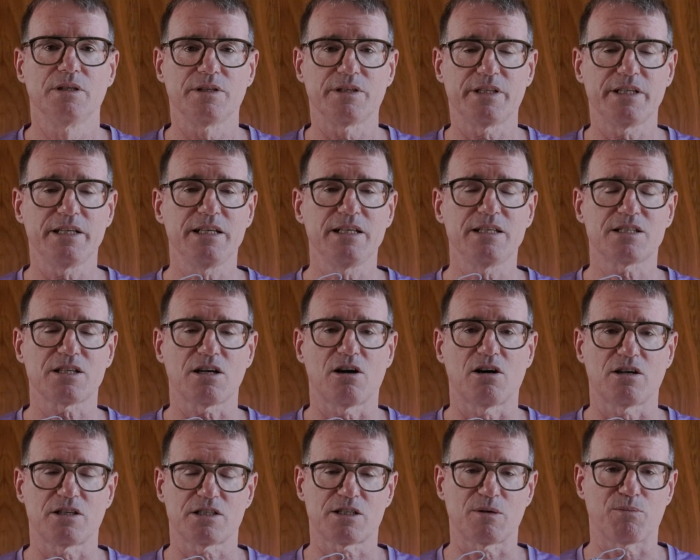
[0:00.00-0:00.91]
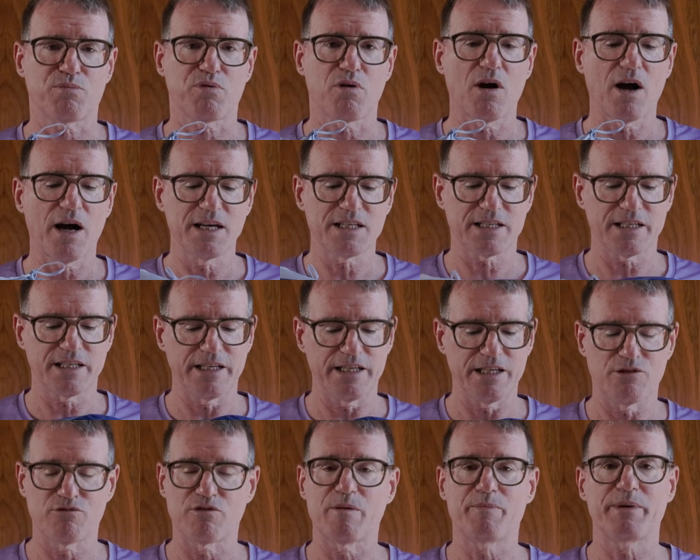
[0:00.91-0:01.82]
These are surprisingly
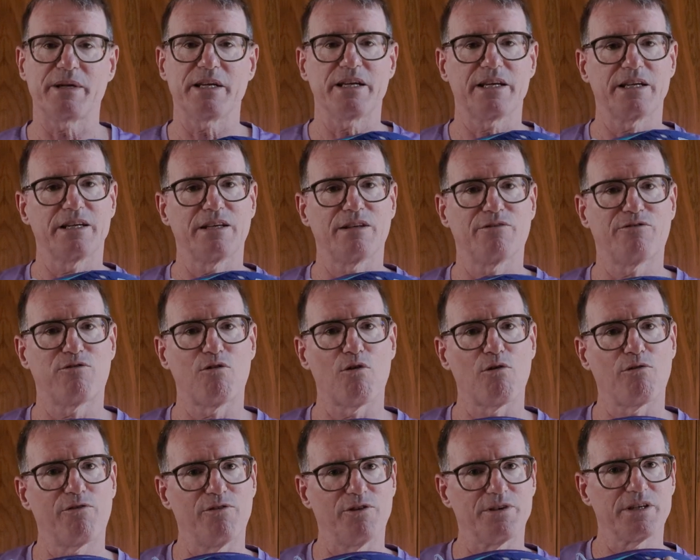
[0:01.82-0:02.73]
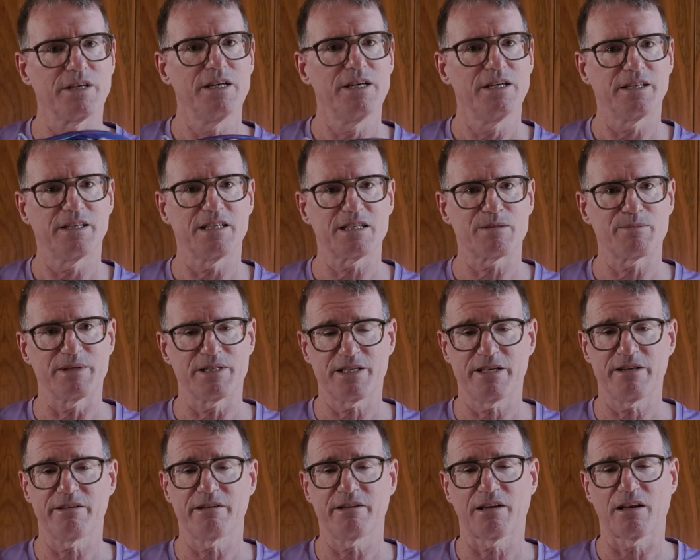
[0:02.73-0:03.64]
grippy in the forefoot. This
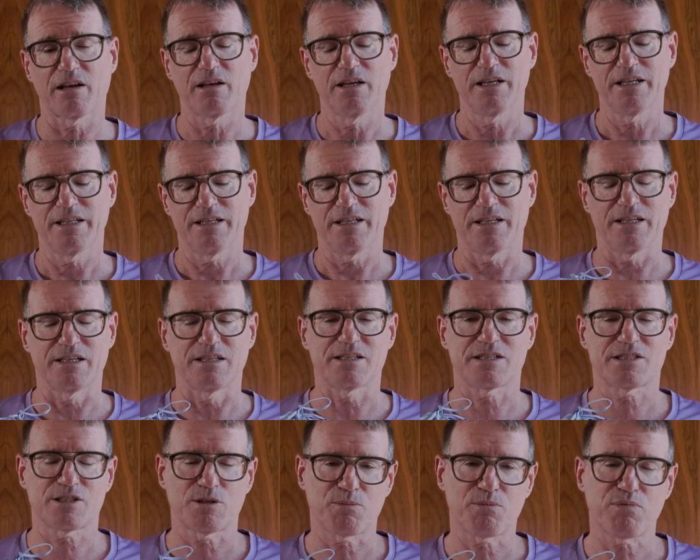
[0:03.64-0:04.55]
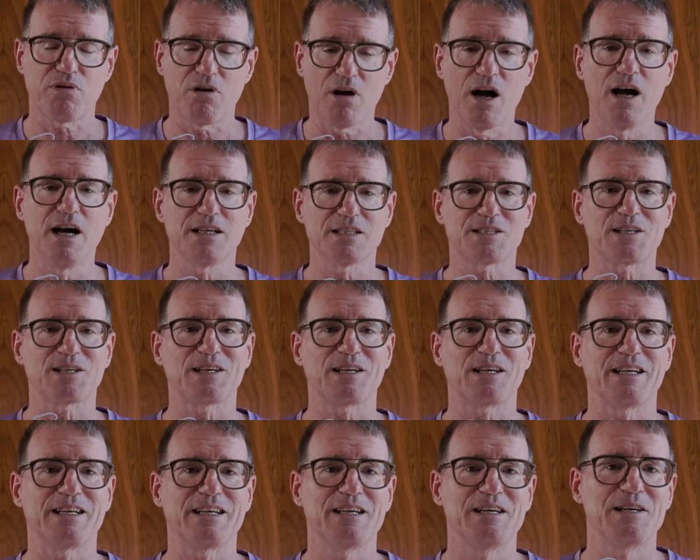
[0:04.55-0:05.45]
material is
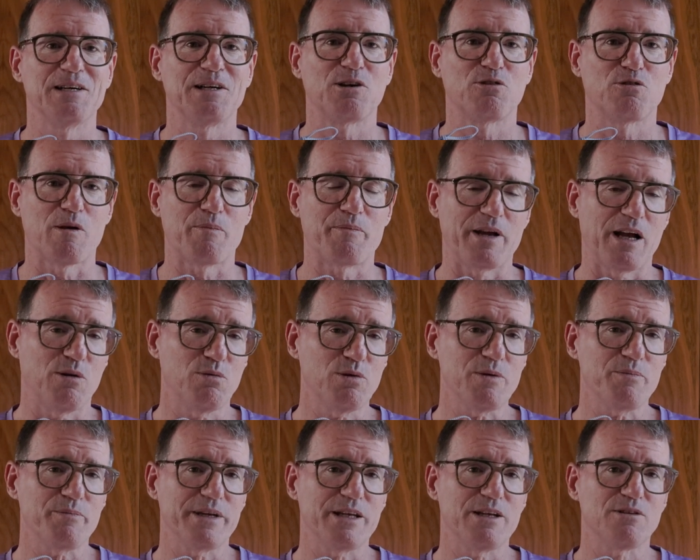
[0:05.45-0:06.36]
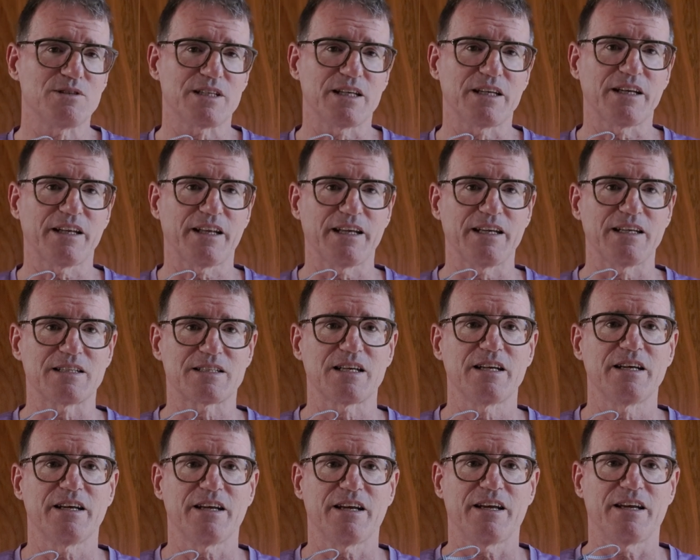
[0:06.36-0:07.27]
surprisingly grippy. I wouldn't be using these
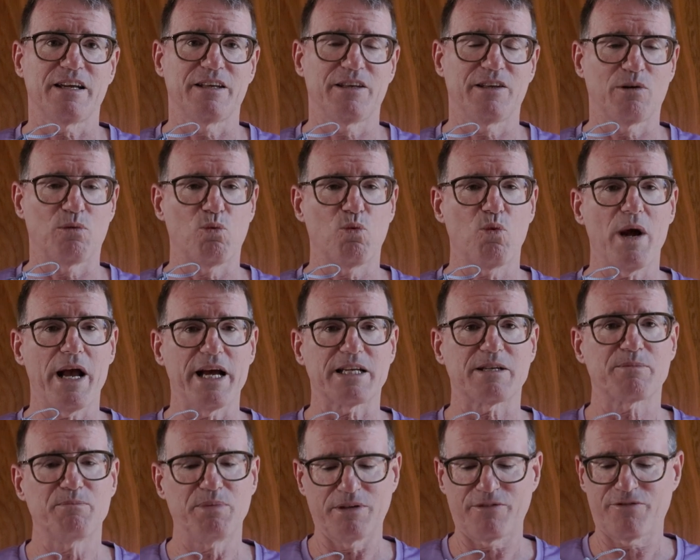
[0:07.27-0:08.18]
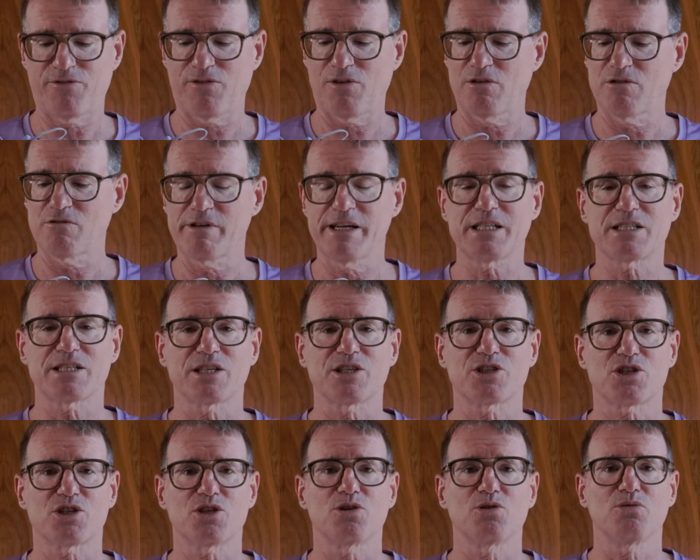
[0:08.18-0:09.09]
in the wet, but for a racing
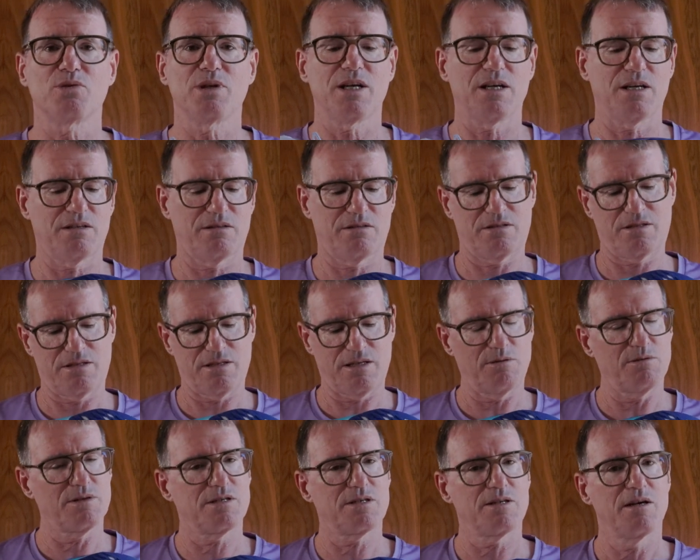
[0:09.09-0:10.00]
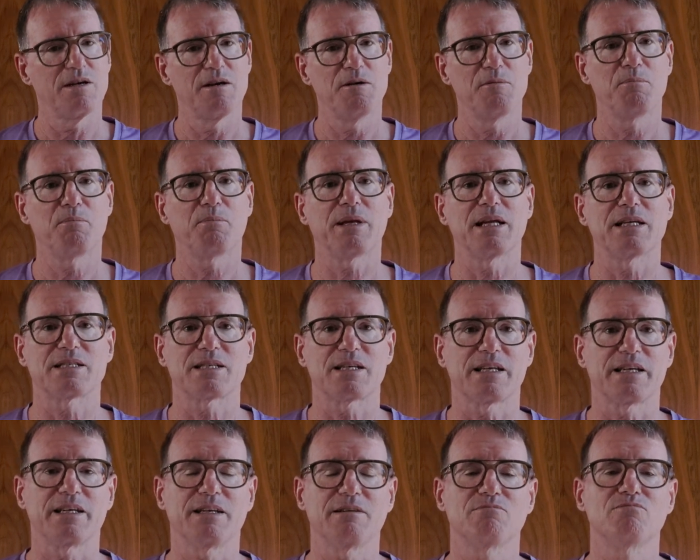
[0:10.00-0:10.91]
shoe, yeah, I was
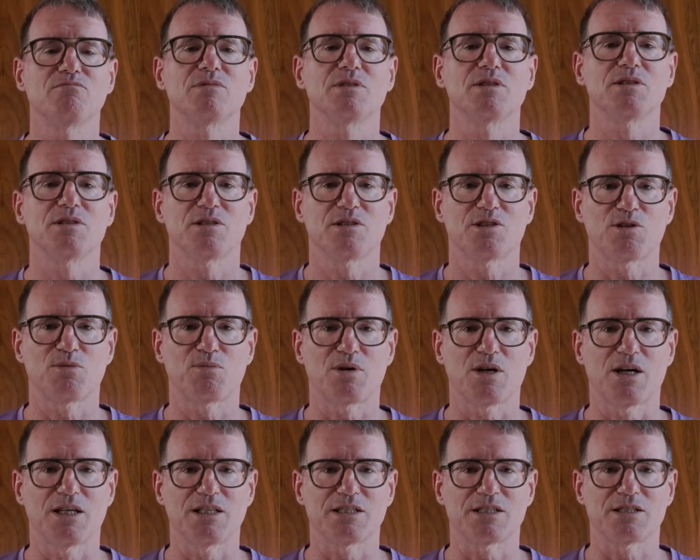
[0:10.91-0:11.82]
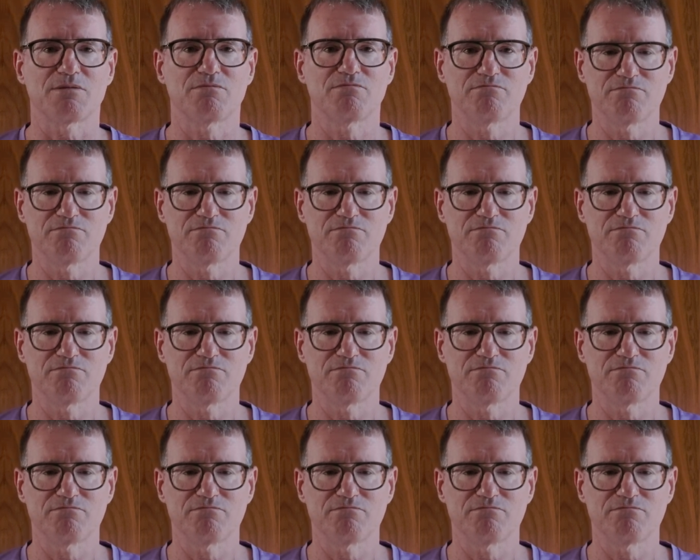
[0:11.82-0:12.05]
pleasantly surprised.